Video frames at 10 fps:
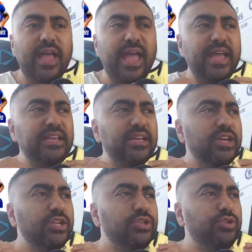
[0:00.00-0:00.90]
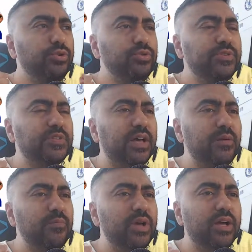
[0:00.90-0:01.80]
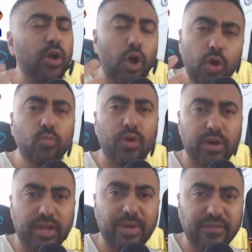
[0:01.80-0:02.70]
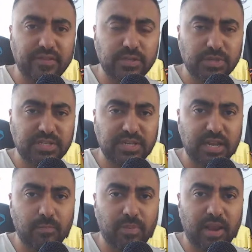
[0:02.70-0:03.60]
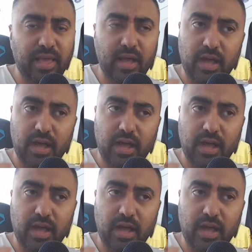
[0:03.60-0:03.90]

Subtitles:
and do some homework about this particular player.